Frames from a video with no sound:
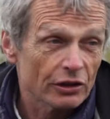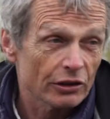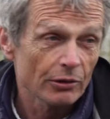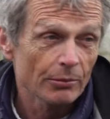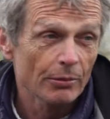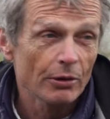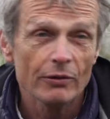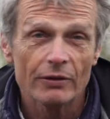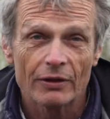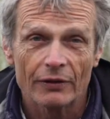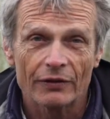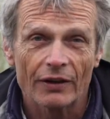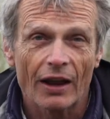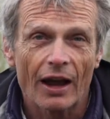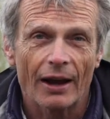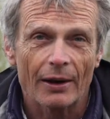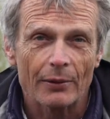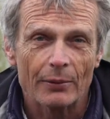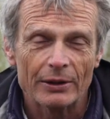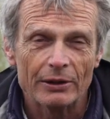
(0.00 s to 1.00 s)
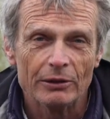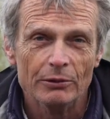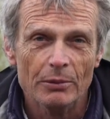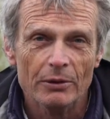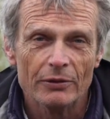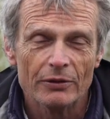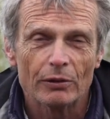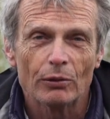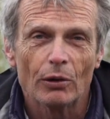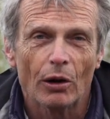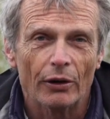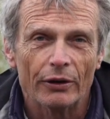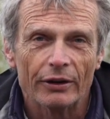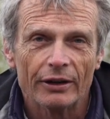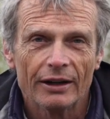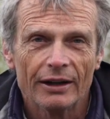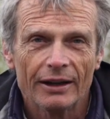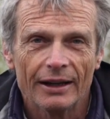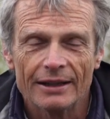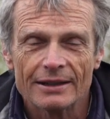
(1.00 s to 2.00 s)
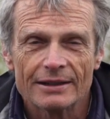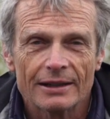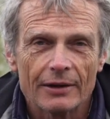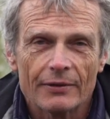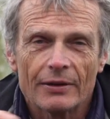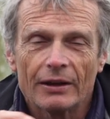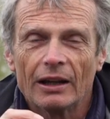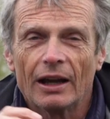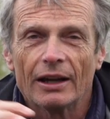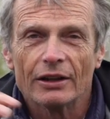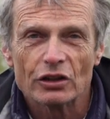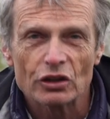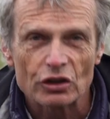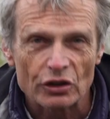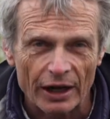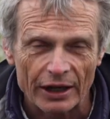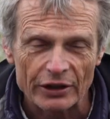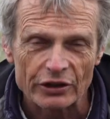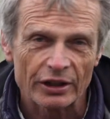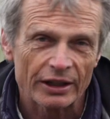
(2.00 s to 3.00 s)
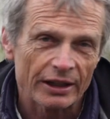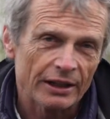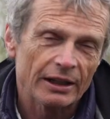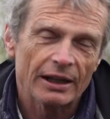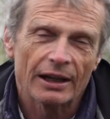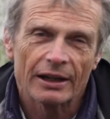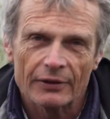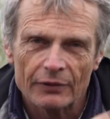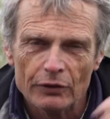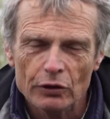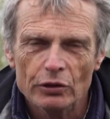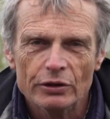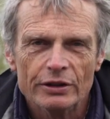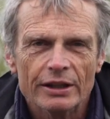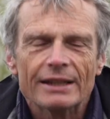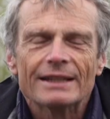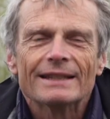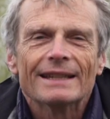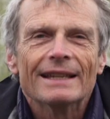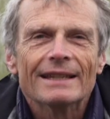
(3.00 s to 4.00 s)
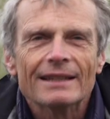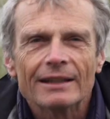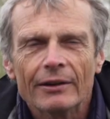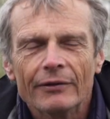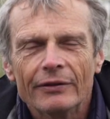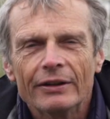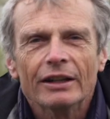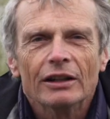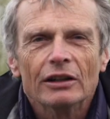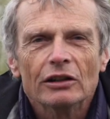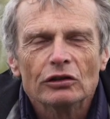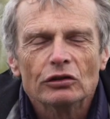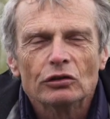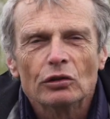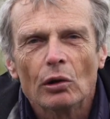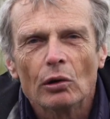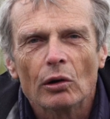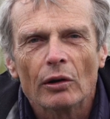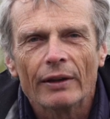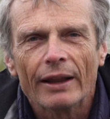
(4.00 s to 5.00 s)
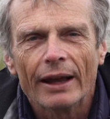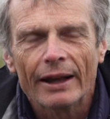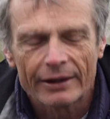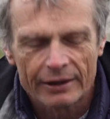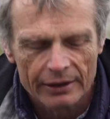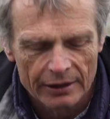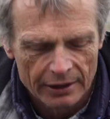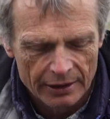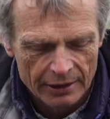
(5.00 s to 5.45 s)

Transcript: you move the fly when you move the rod, instead of the line stretching and kind of losing the sensitivity and control on that.